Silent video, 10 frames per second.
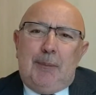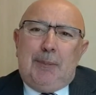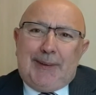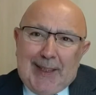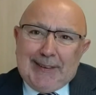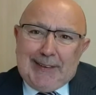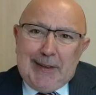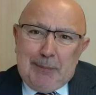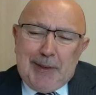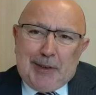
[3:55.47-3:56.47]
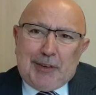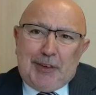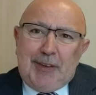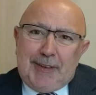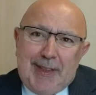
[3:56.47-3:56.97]
precisely because
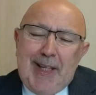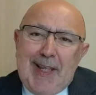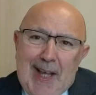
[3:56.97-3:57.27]
they